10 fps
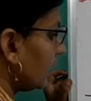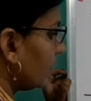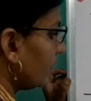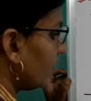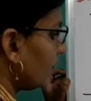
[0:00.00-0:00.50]

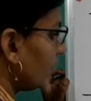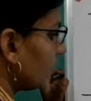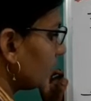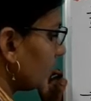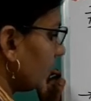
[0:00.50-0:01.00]
12
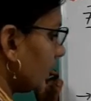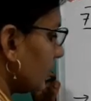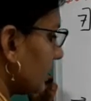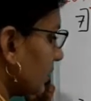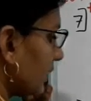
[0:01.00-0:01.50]
plus
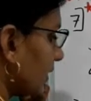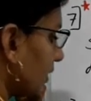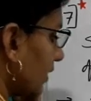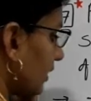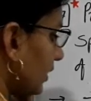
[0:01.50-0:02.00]
x
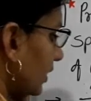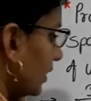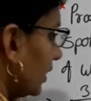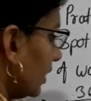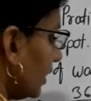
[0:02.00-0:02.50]

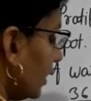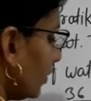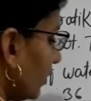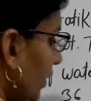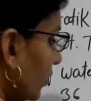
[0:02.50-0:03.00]

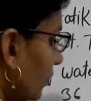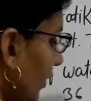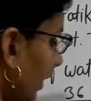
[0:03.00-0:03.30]
equal to